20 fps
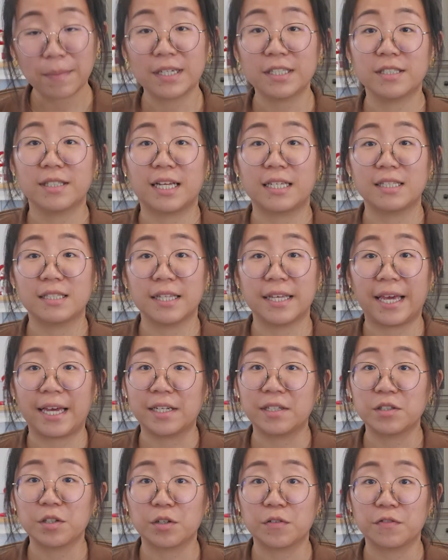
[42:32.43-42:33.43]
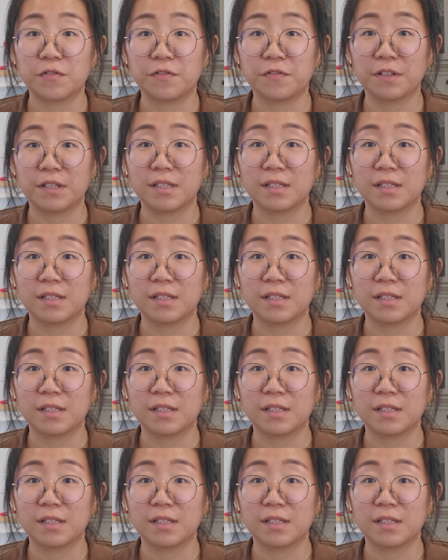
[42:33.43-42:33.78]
much that's the end of